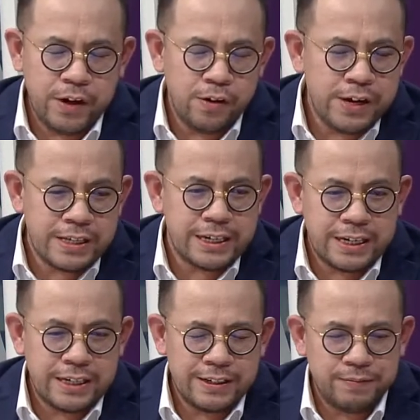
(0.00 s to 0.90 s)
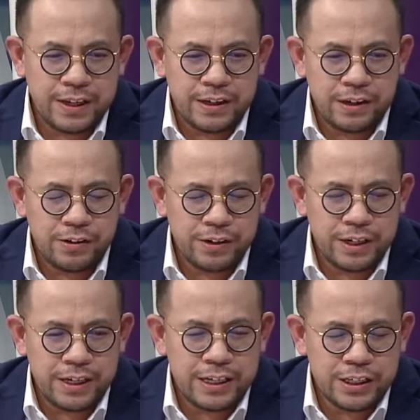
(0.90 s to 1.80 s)
we always say, you
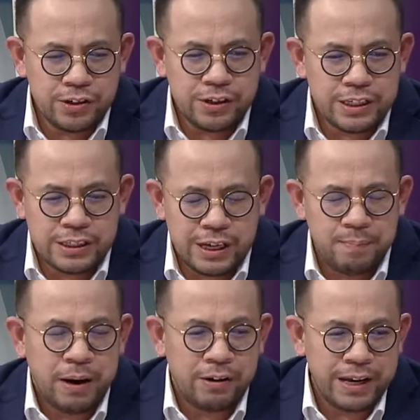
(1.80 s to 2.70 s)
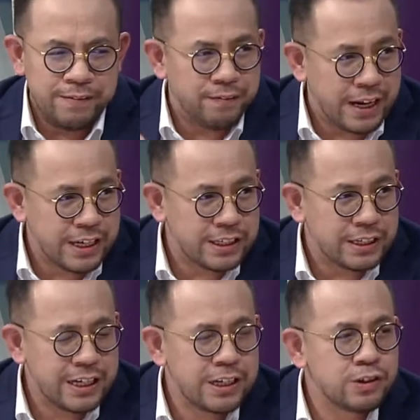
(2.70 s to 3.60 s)
know, it is not just about
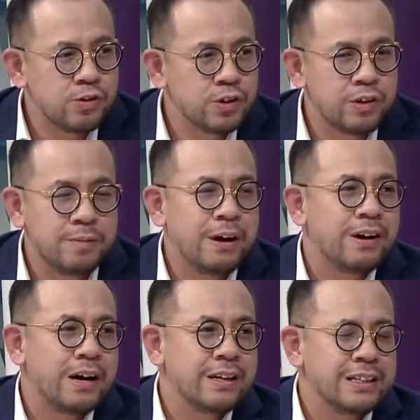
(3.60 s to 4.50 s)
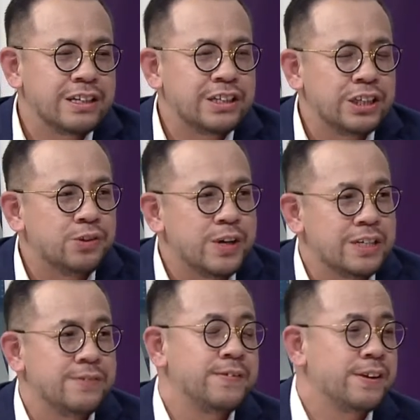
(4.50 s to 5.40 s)
inflation. It is also about the
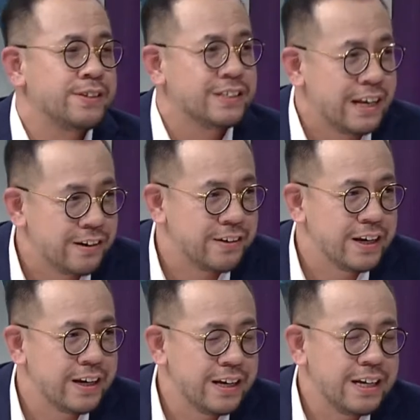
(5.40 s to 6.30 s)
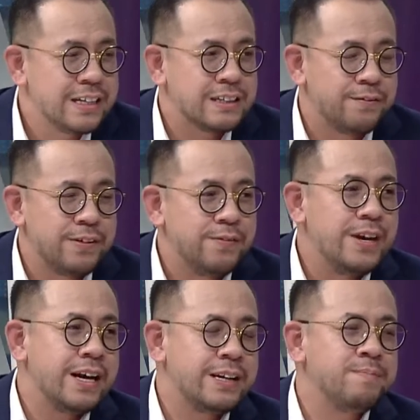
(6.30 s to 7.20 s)
situation with our salary. Mm.
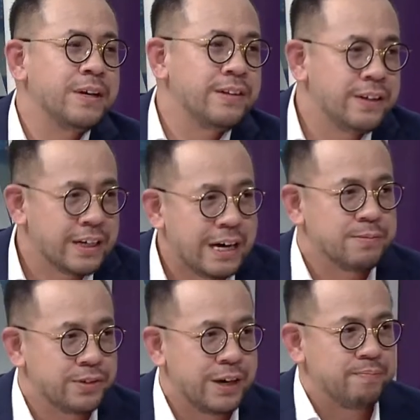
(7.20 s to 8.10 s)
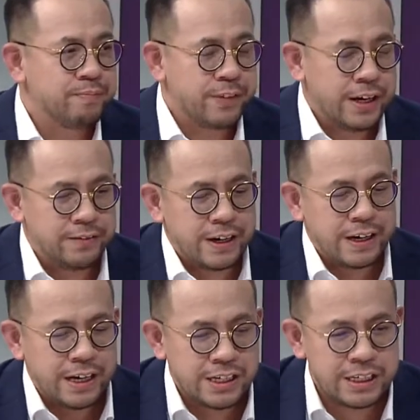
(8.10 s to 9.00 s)
We, we, are in a middle income trap, right?
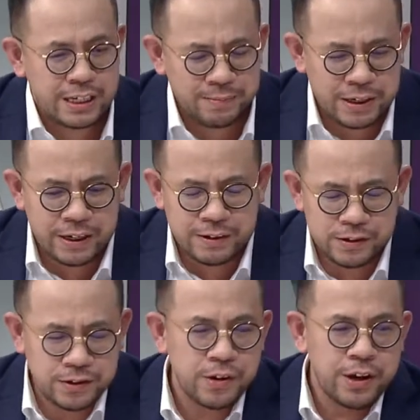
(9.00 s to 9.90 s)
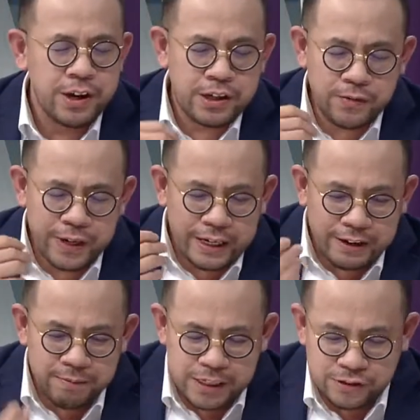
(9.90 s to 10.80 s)
We are a nation in a middle income. So, so what
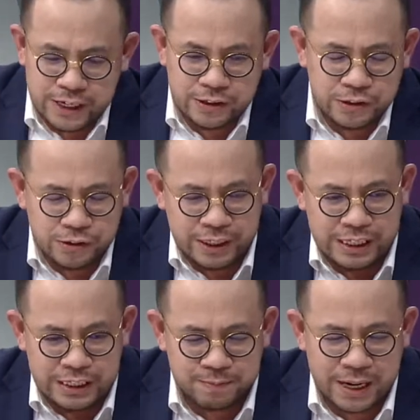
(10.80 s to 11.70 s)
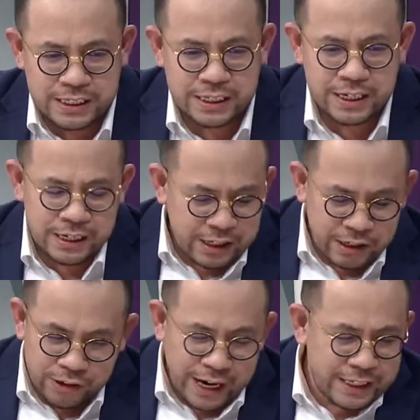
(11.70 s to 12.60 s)
the government is trying to do in this budget,
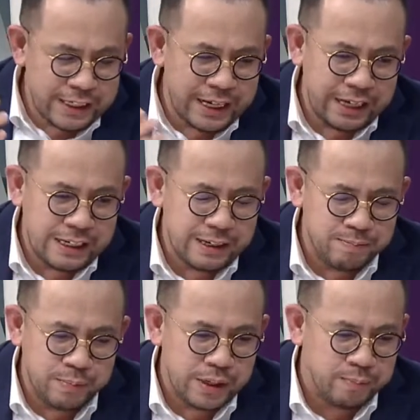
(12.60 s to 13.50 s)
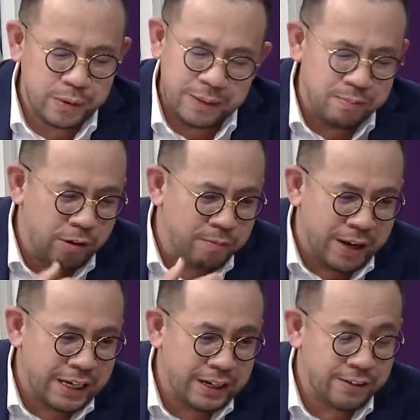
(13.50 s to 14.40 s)
you know, other than putting
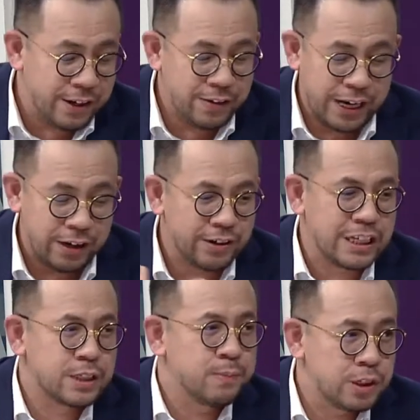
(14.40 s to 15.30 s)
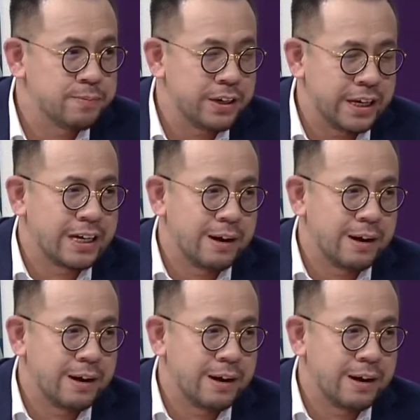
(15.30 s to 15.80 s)
more money, what I call disposable